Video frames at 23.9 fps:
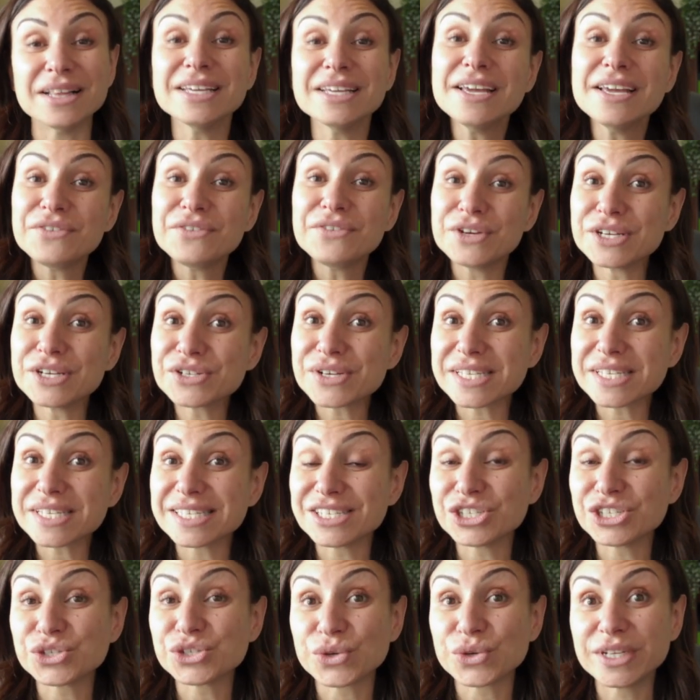If you're interested in
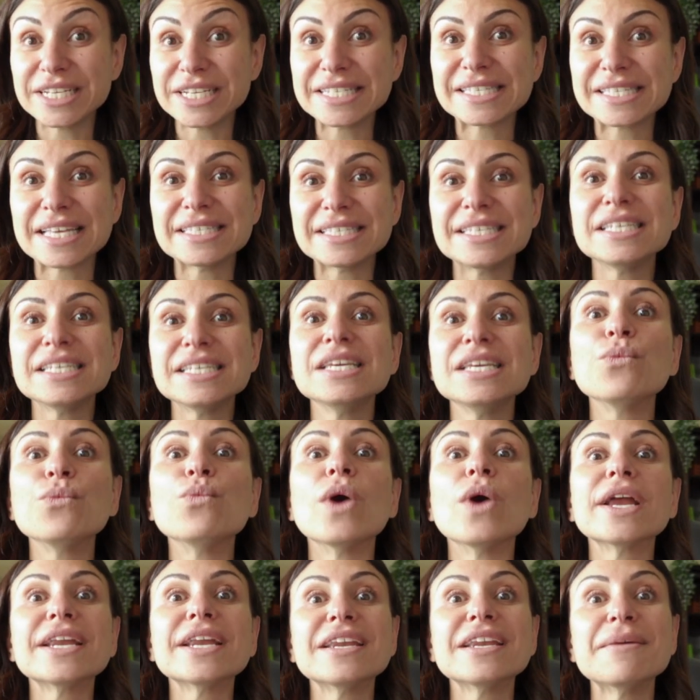joining Scentsy,
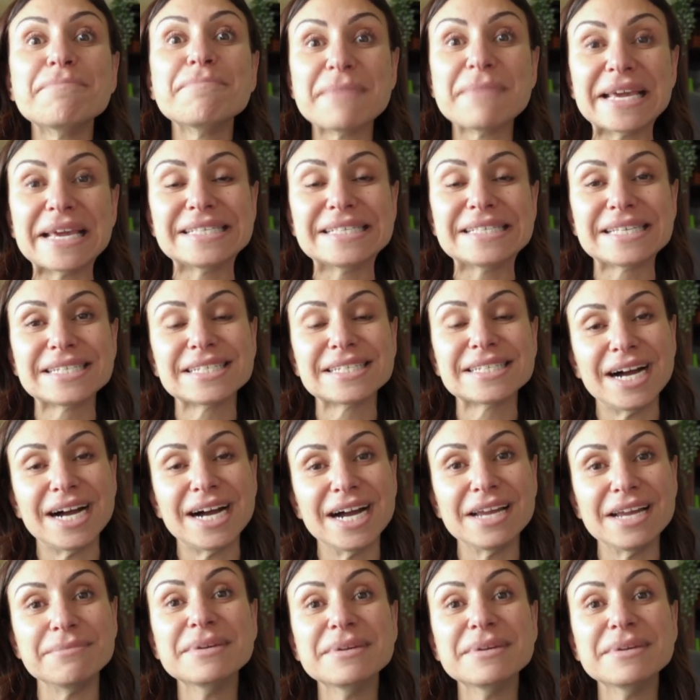what an amazing time